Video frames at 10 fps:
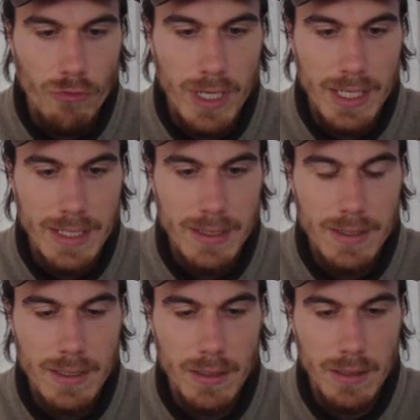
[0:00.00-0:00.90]
really
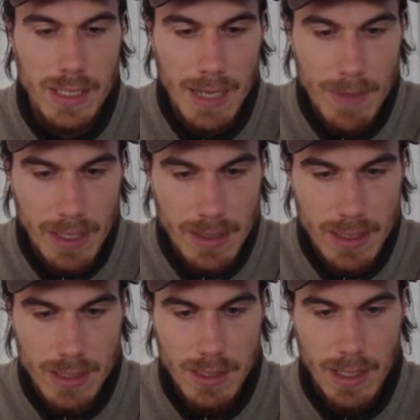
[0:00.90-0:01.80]
condemning
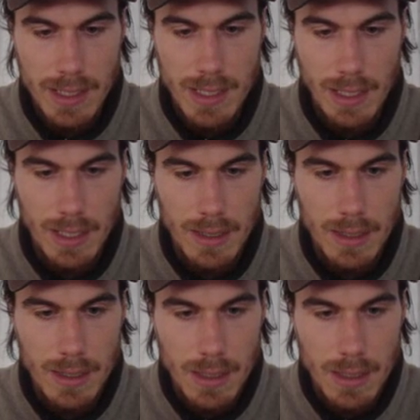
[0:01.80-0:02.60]
and disliking it